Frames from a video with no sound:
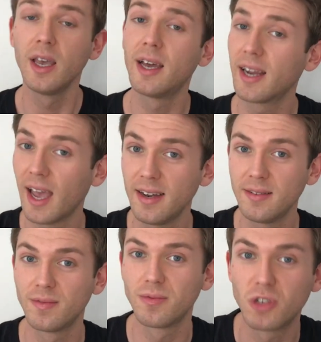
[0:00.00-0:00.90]
And again,
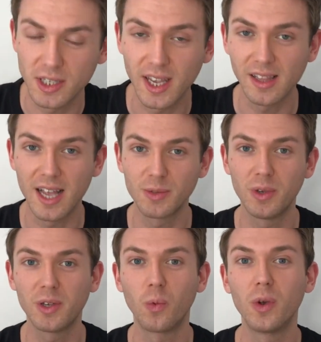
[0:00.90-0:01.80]
just like last
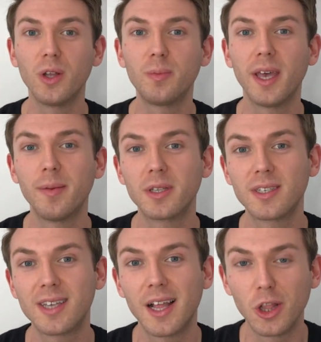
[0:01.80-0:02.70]
week, we'll be able to
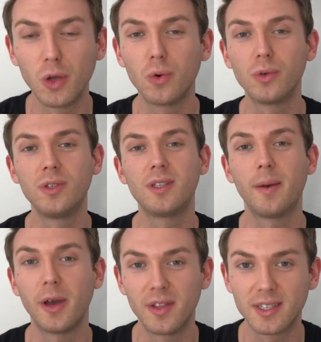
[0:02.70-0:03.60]
tell loads
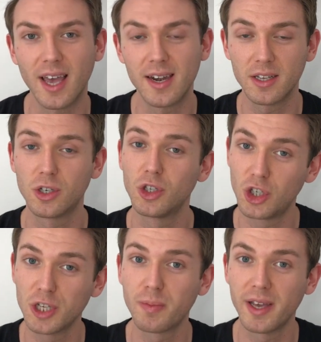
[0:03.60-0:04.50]
about this character
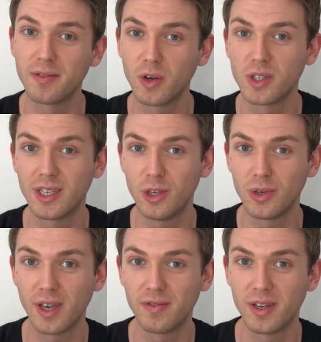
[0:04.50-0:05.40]
just by the voice that you
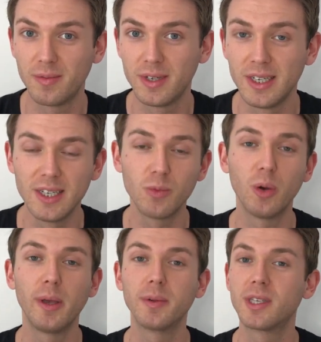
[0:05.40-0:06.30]
give them. We'll
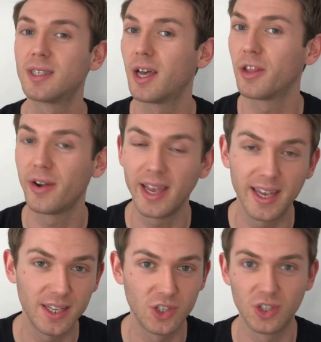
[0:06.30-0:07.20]
be able to tell their
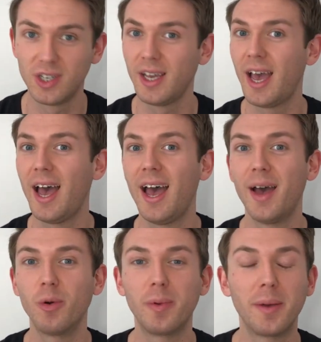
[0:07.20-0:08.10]
age,
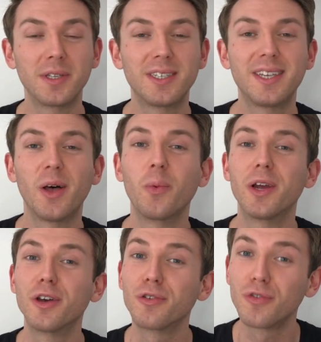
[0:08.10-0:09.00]
we'll be able to tell where
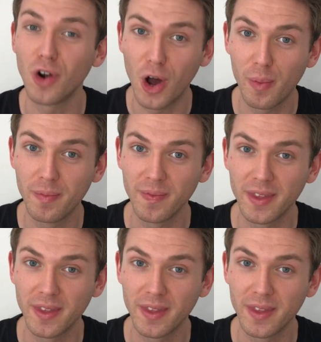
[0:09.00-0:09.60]
they're from,